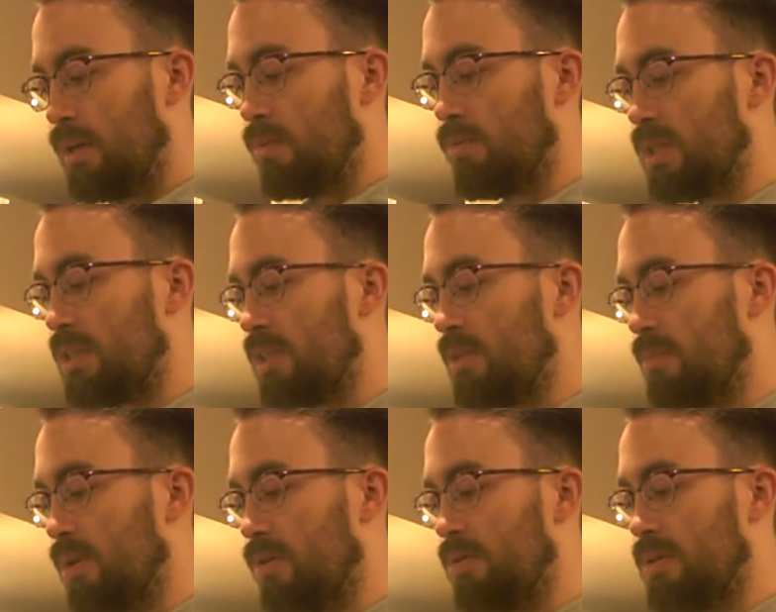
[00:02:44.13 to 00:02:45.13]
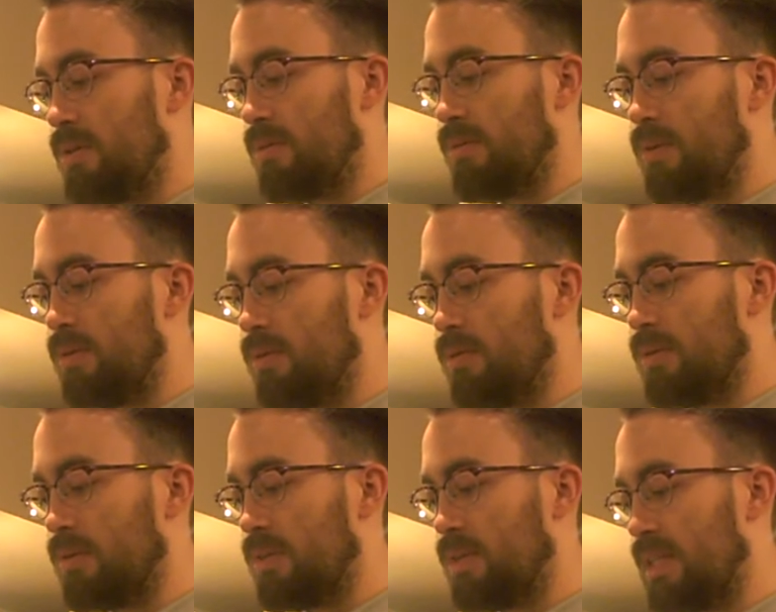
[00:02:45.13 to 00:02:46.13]
Resistant mode to news
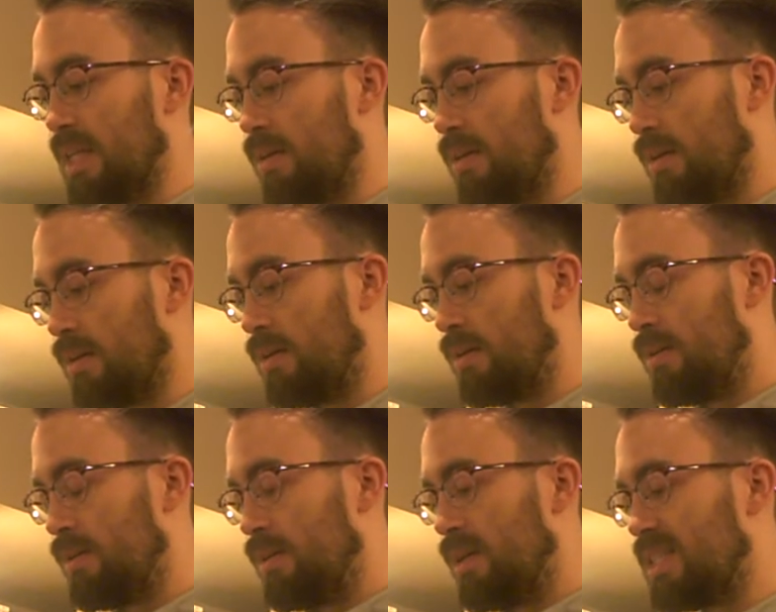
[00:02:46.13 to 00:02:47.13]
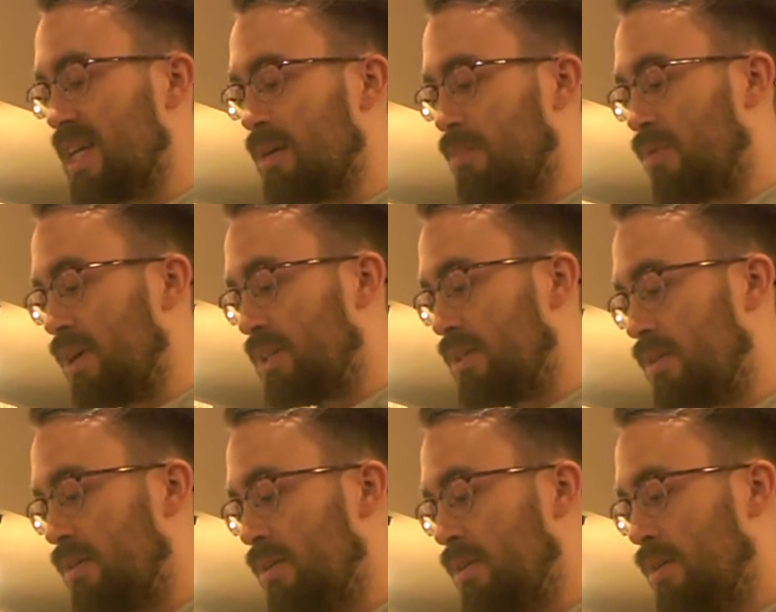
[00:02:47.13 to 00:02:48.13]
daily. Is that oppression?
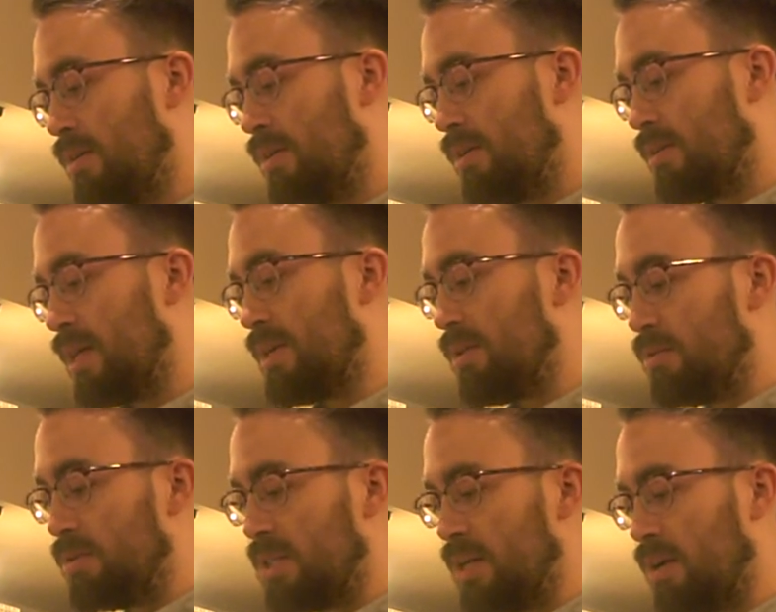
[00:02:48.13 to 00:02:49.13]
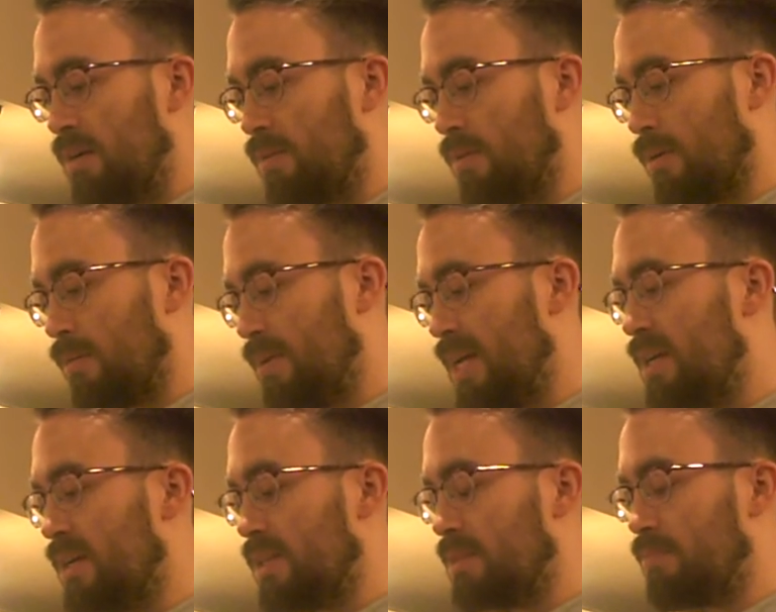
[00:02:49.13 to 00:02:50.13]
That news there, for many
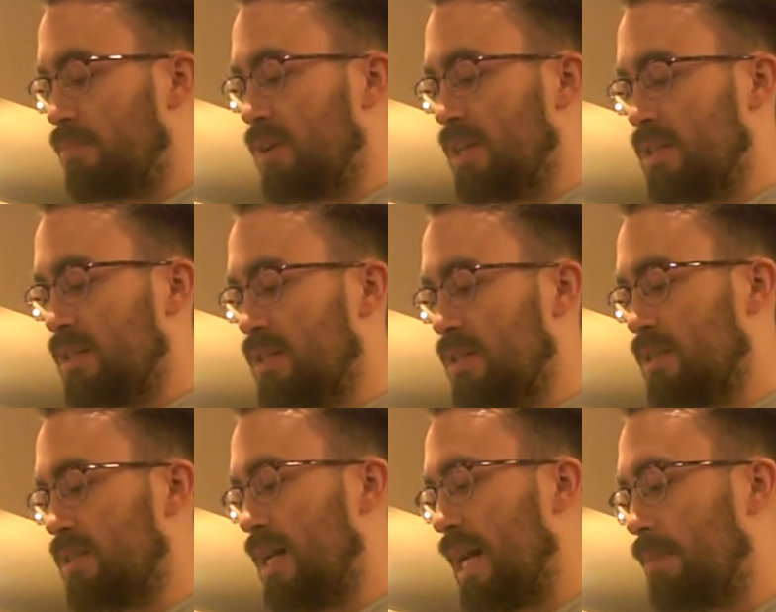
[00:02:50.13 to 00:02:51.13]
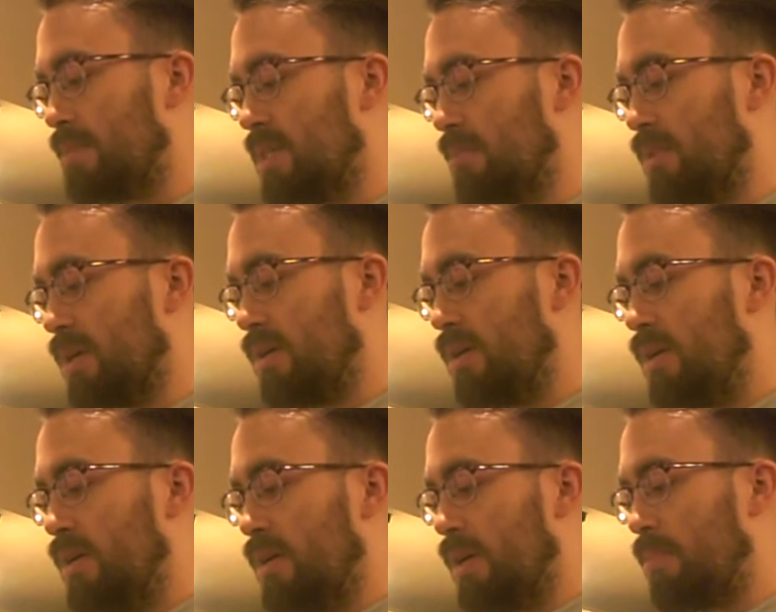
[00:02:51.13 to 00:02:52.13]
its presence is absent, but
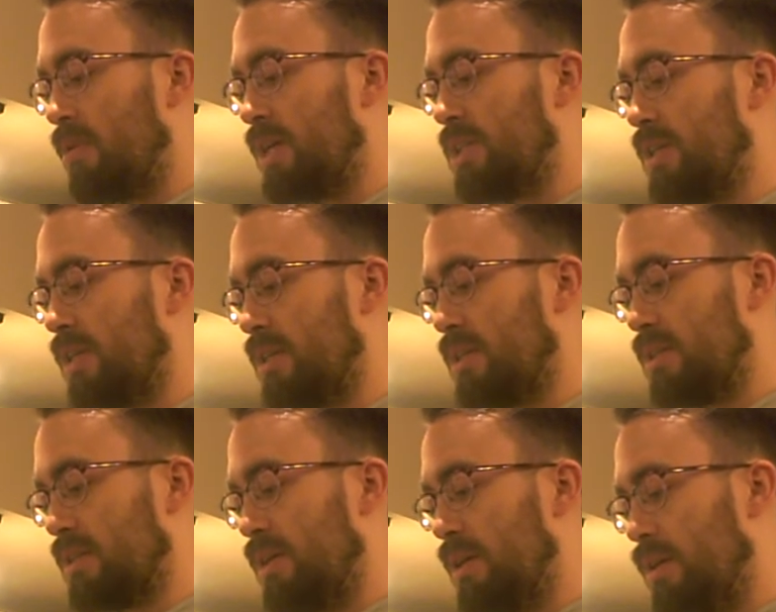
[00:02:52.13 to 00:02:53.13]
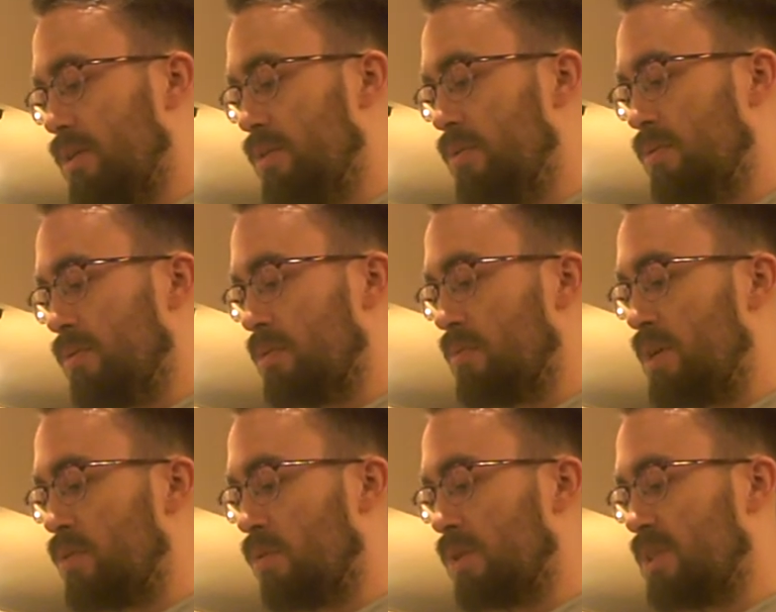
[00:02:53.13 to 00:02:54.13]
oppression is news,
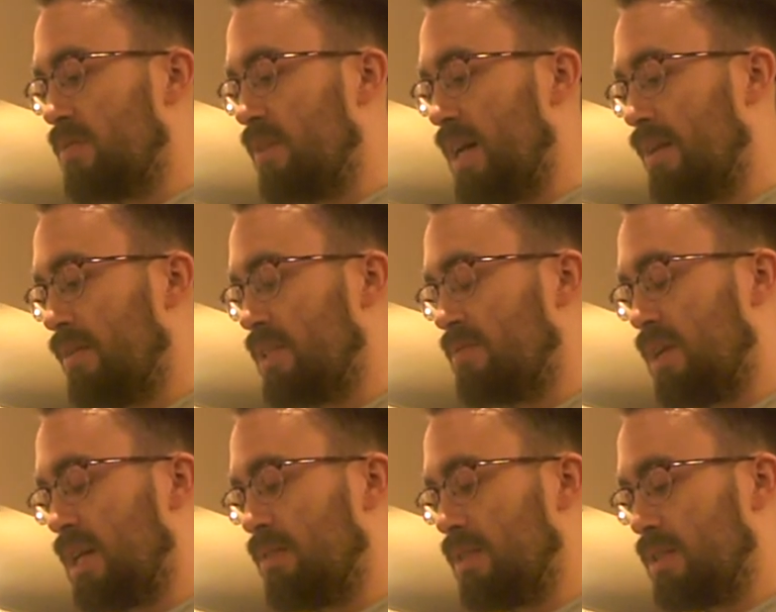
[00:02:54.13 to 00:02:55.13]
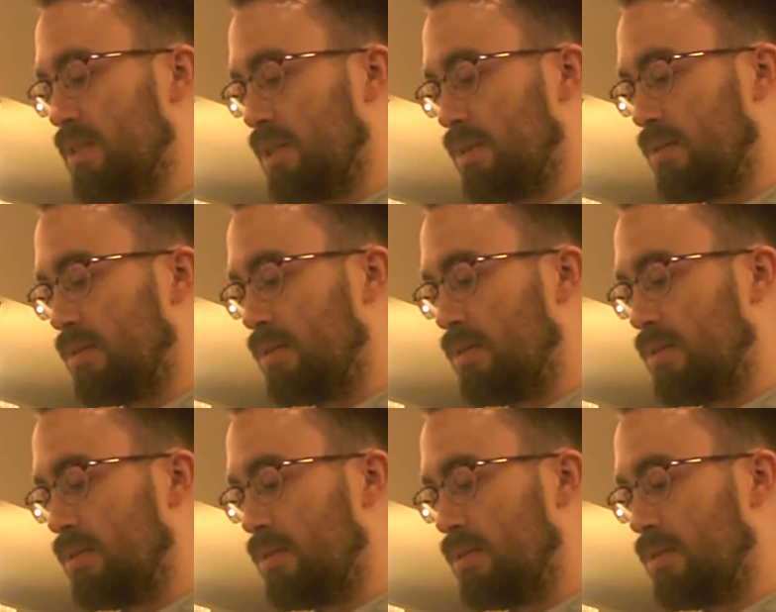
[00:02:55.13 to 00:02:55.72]
recourse to violence, violence there.